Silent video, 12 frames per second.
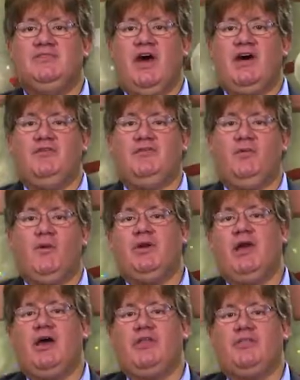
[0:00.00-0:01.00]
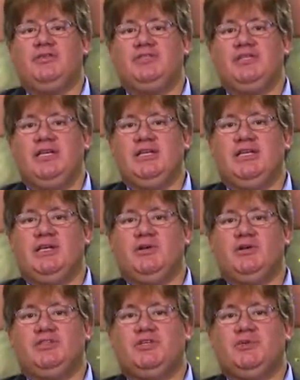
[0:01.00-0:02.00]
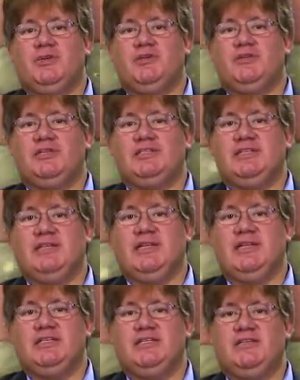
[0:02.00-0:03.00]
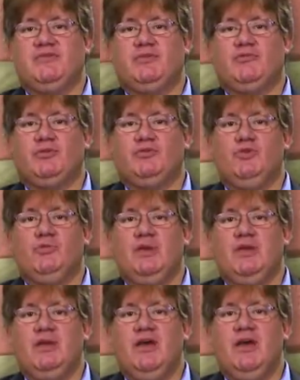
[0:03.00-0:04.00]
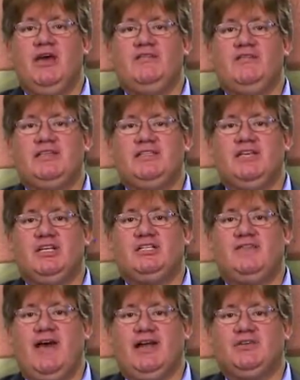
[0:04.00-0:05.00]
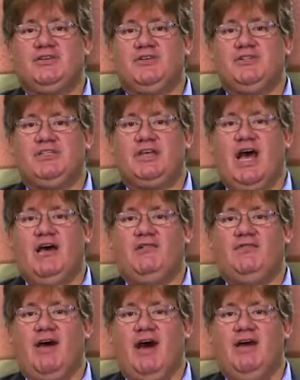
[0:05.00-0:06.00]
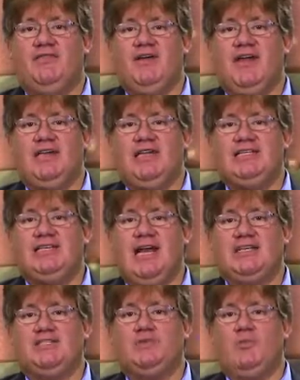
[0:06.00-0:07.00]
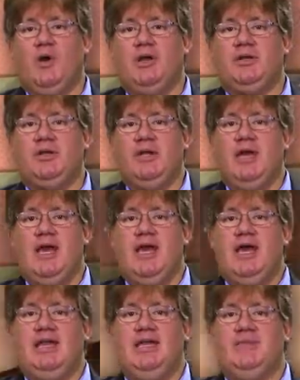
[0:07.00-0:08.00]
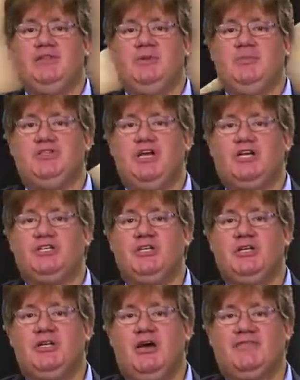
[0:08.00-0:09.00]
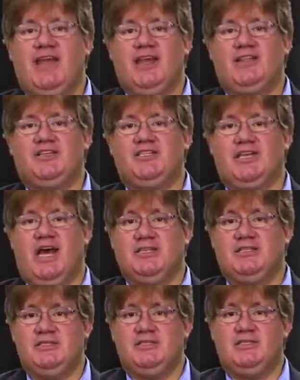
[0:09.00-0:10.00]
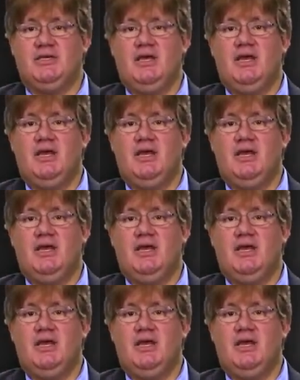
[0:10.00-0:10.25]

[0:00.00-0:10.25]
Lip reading: of IL-4 and IL-13 can also increase eosinophil recruitment via such factors as IL-5 and eotaxin-1, inhibit the production of cantharocidins,